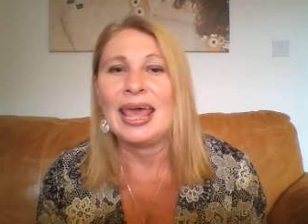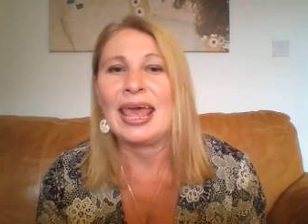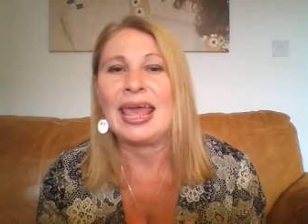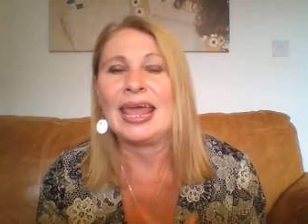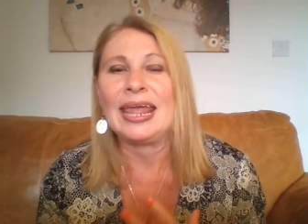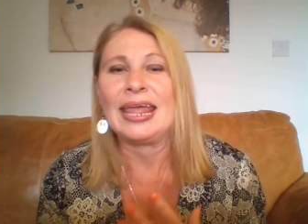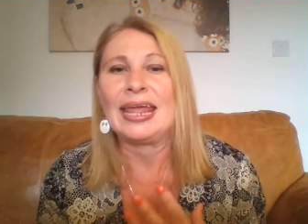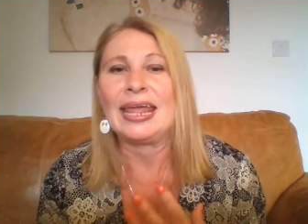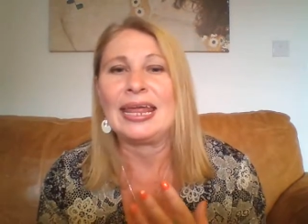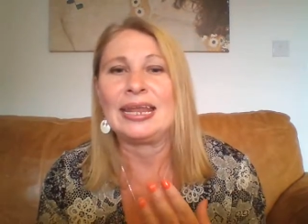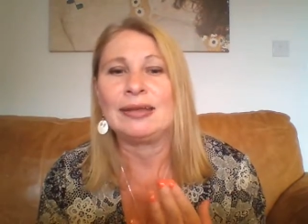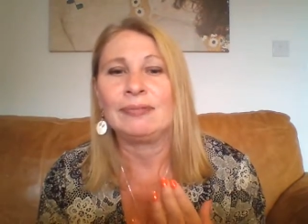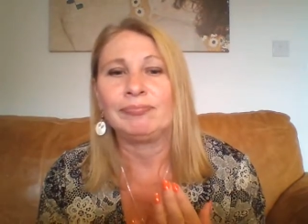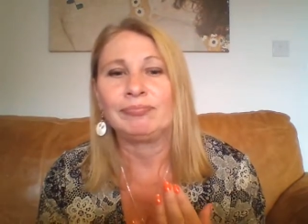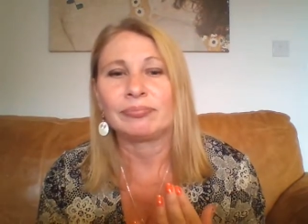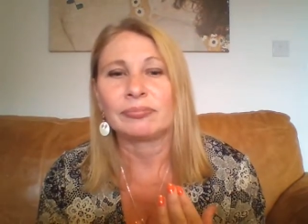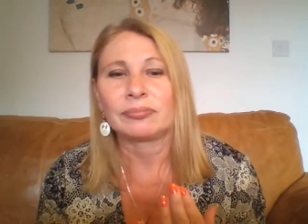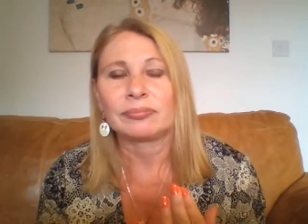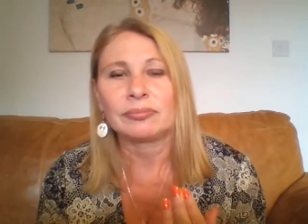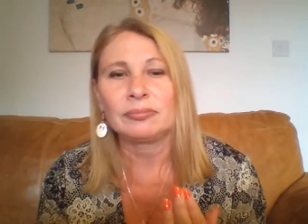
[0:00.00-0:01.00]
in
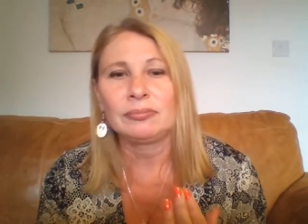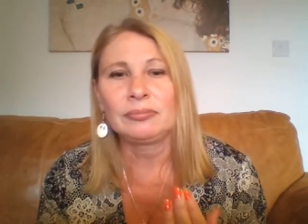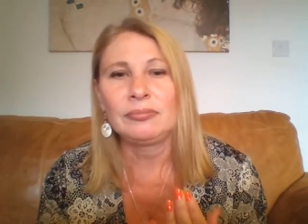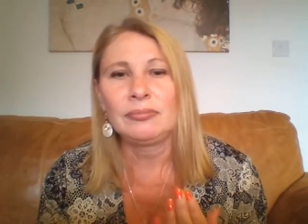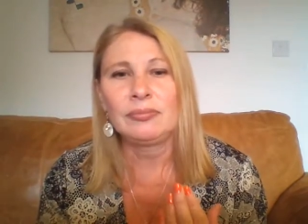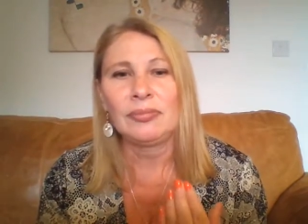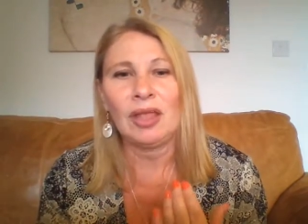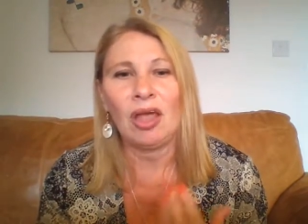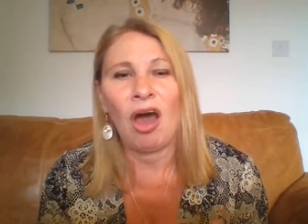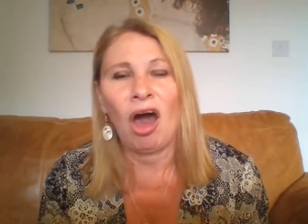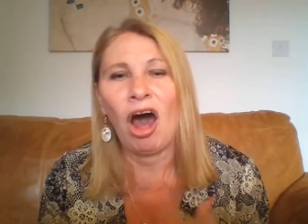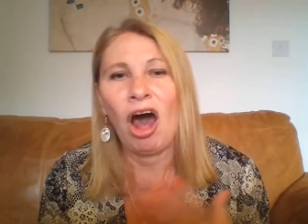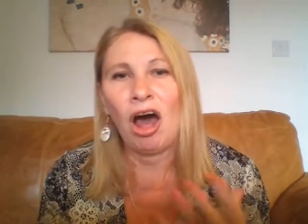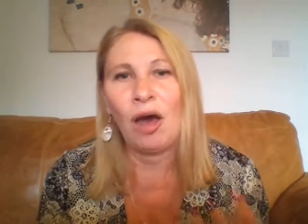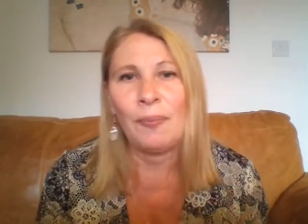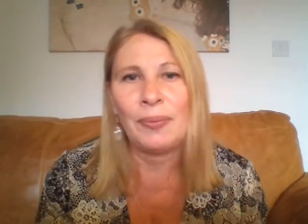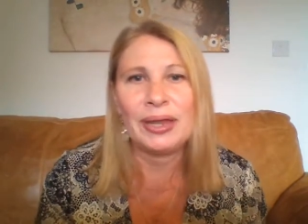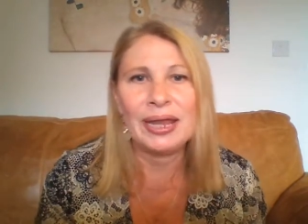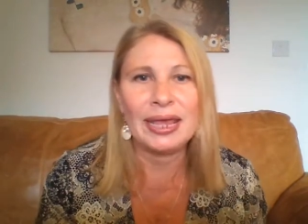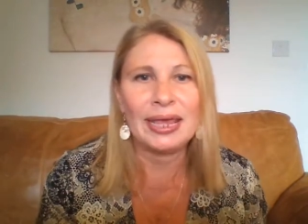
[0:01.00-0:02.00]

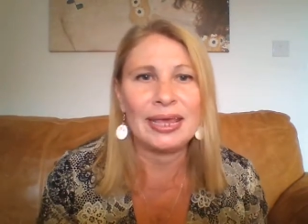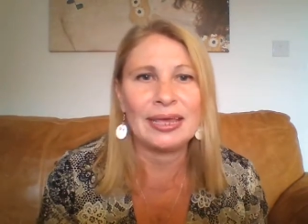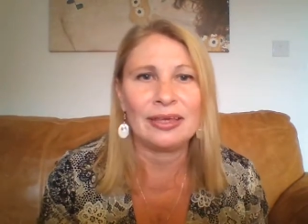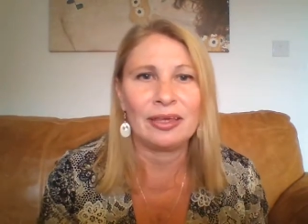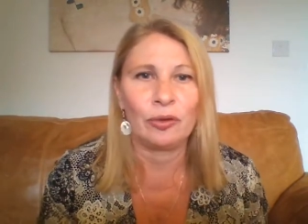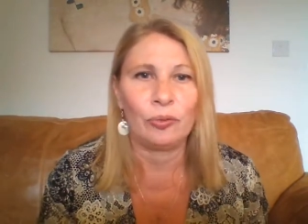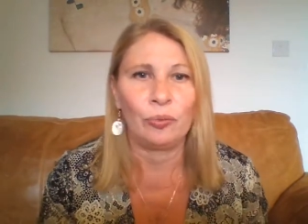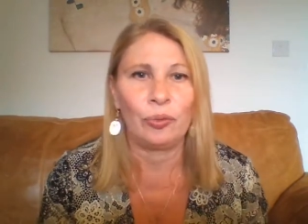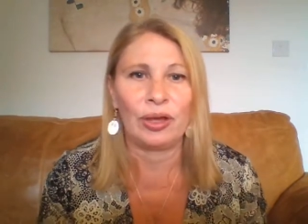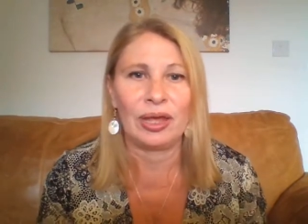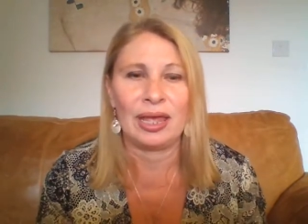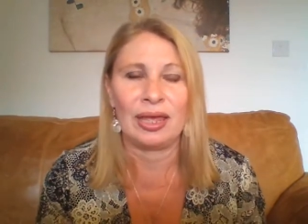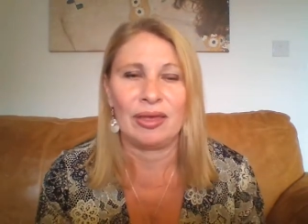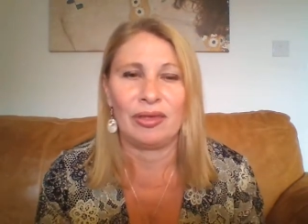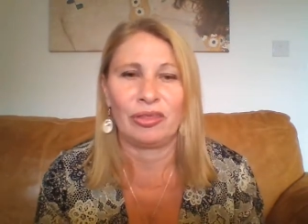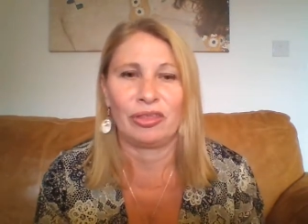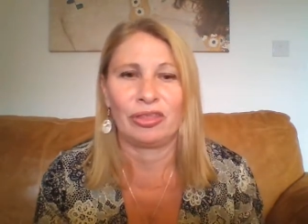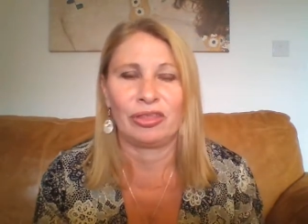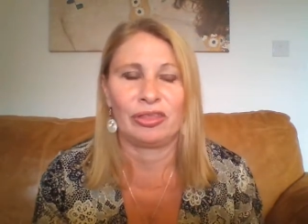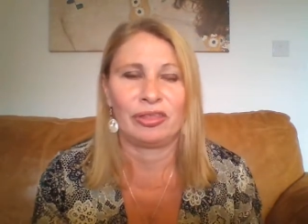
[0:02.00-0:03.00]
harmony
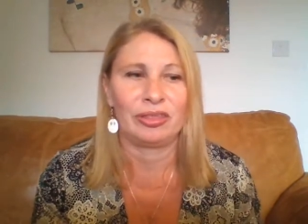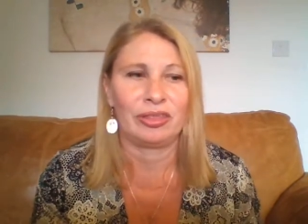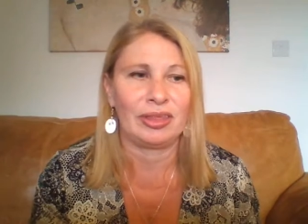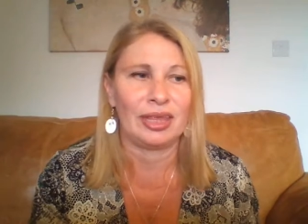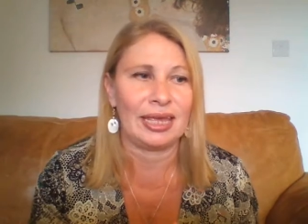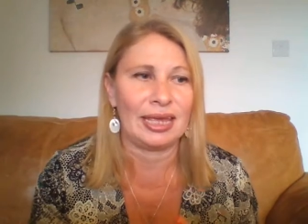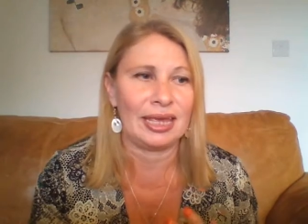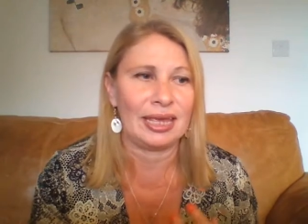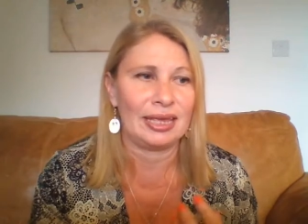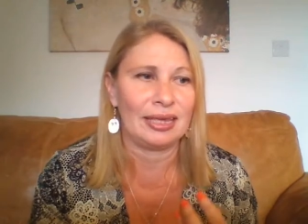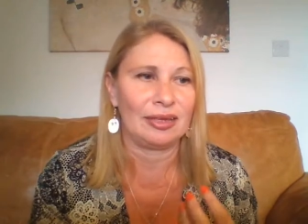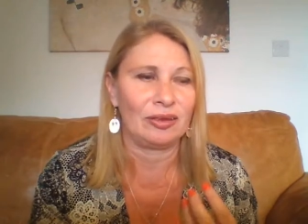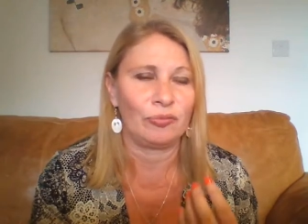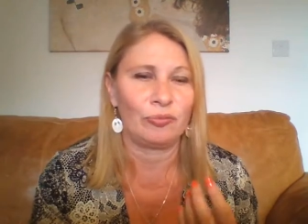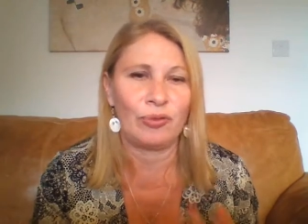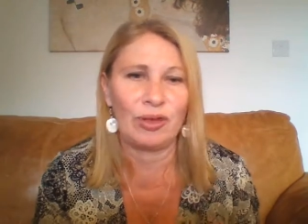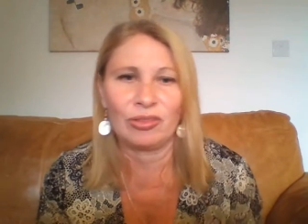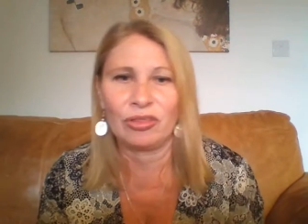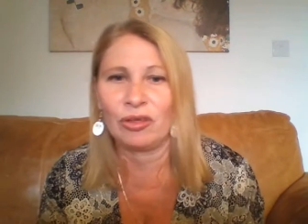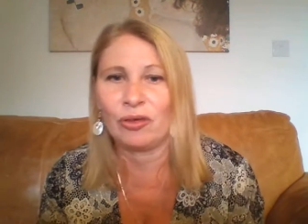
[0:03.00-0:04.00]
with the
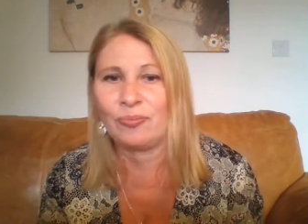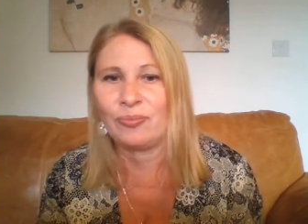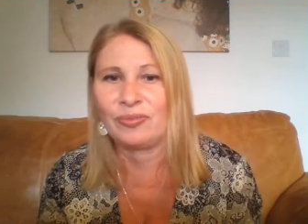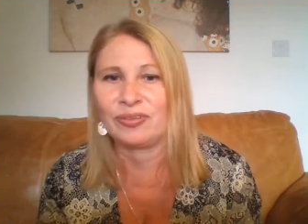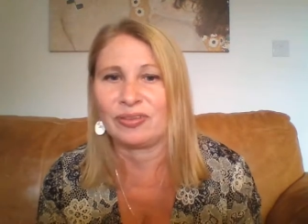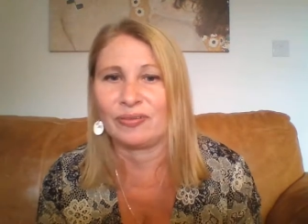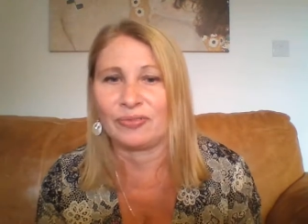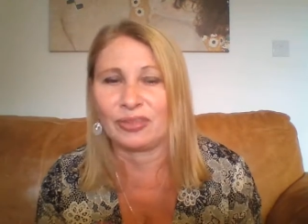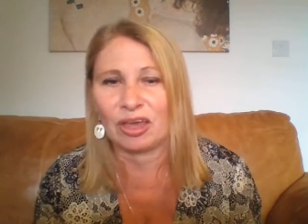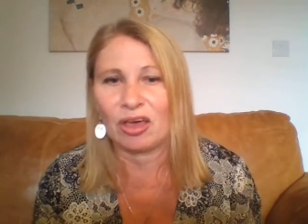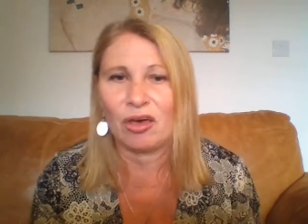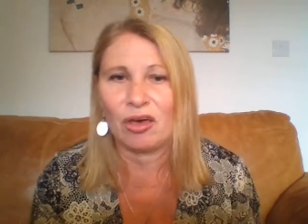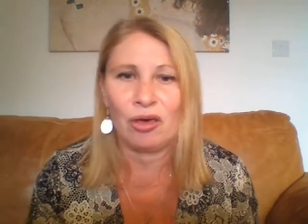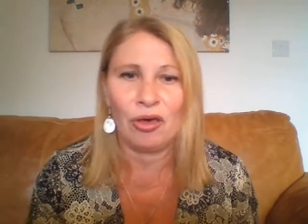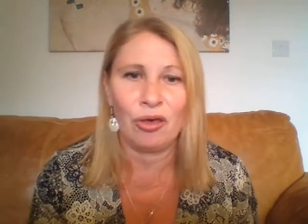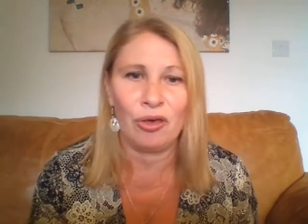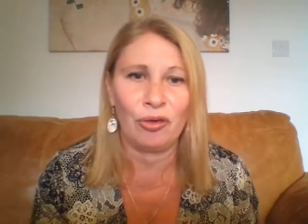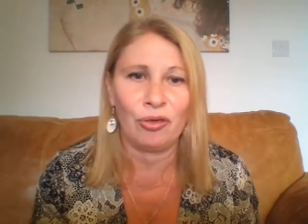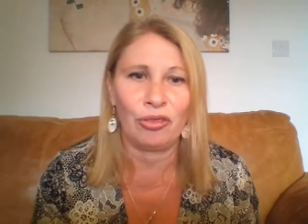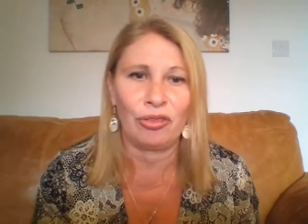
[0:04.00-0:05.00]
rhythms of the
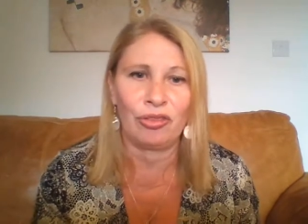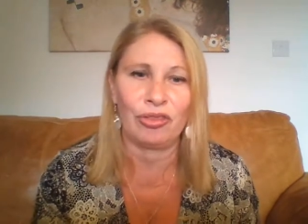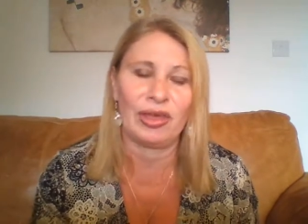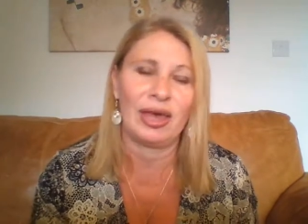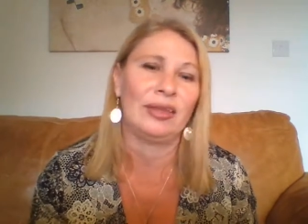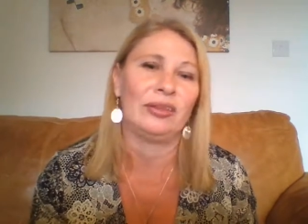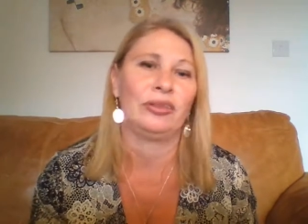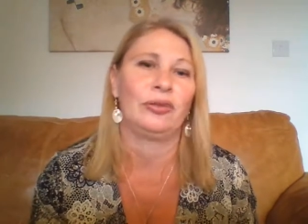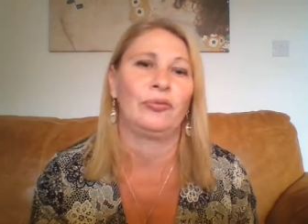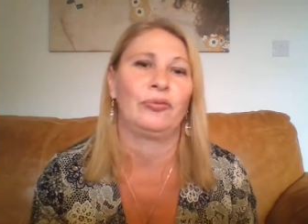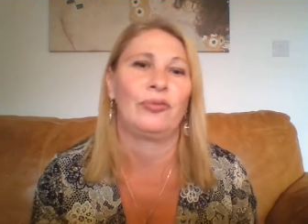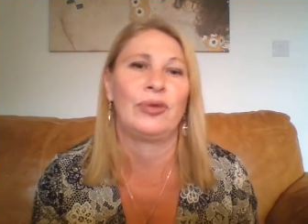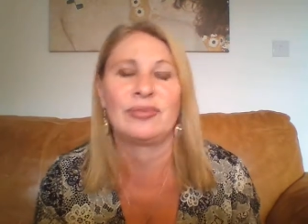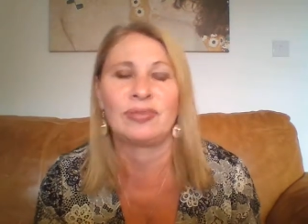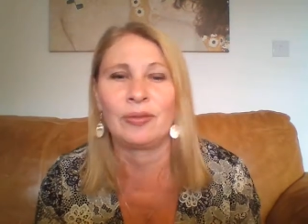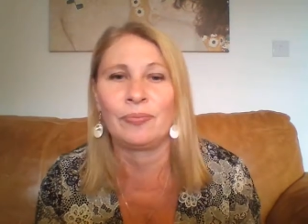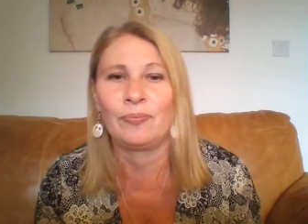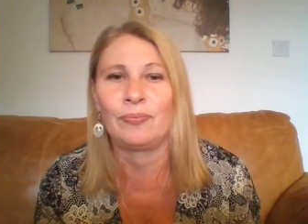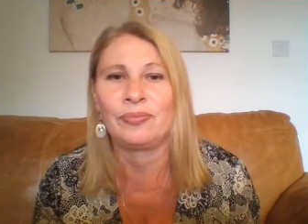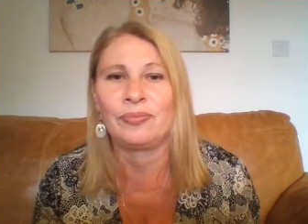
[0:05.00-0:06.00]
earth and the
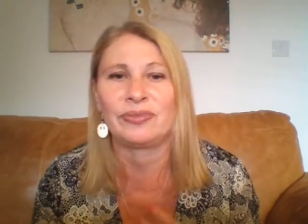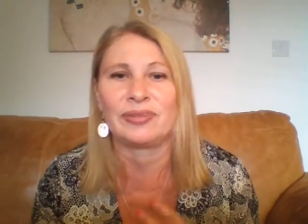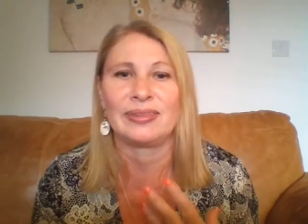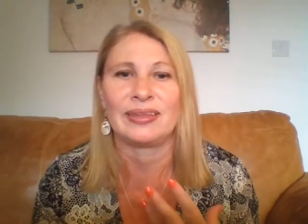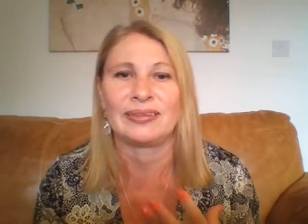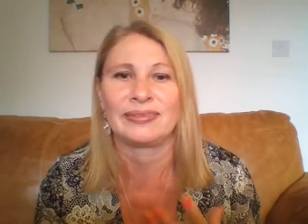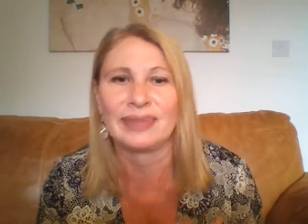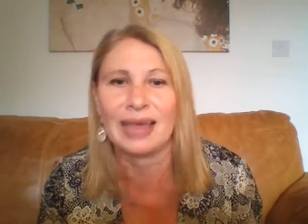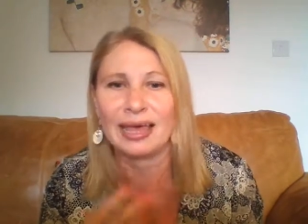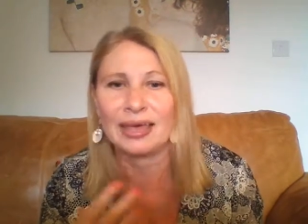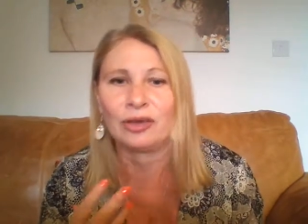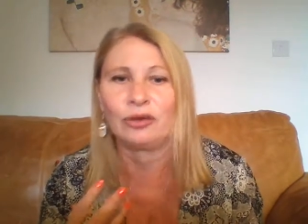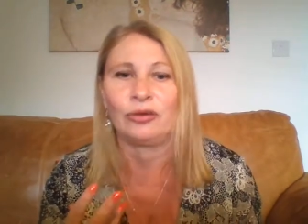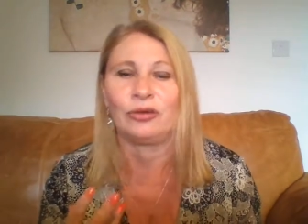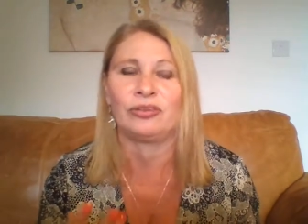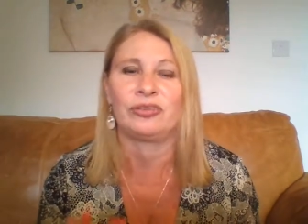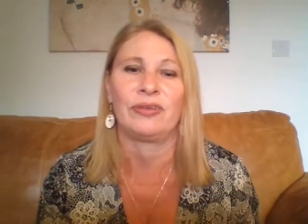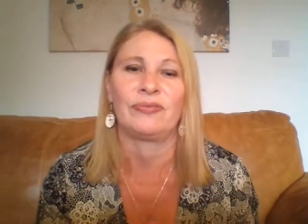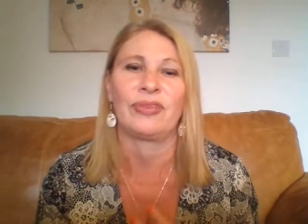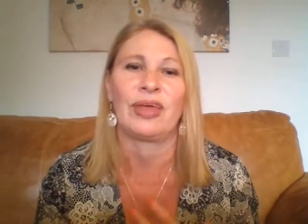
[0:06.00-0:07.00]
rhythms and the
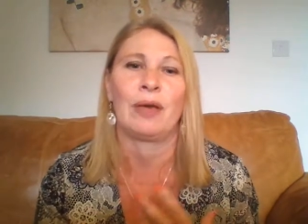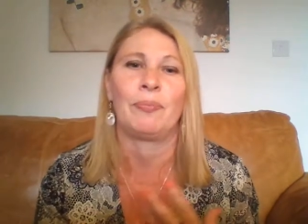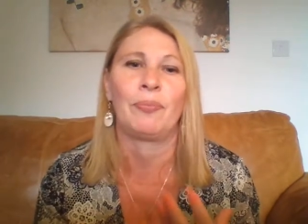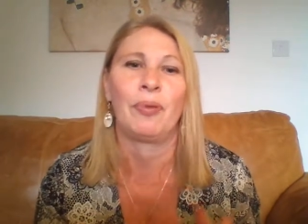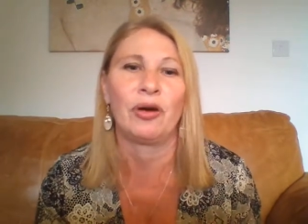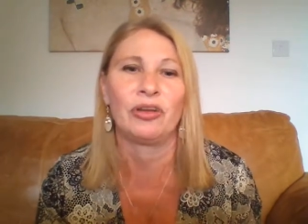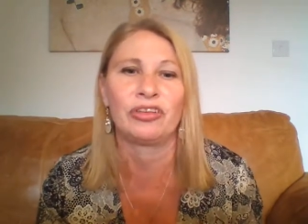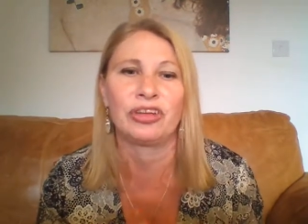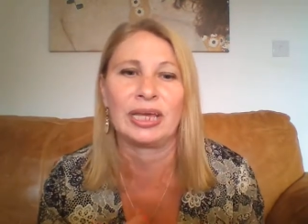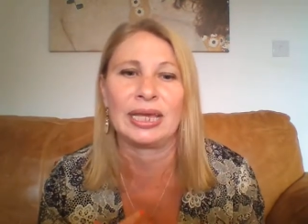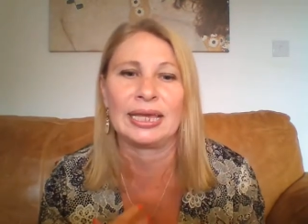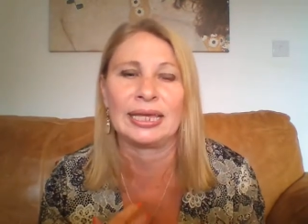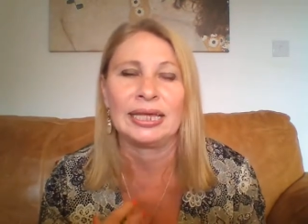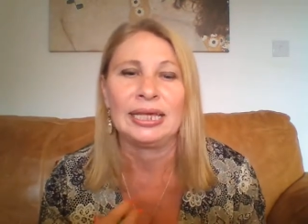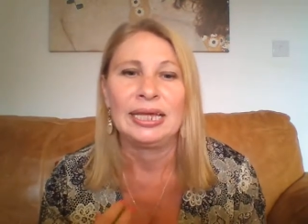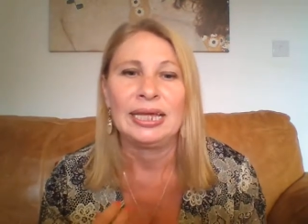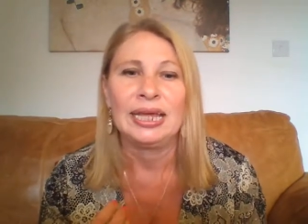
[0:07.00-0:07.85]
cycles of their body.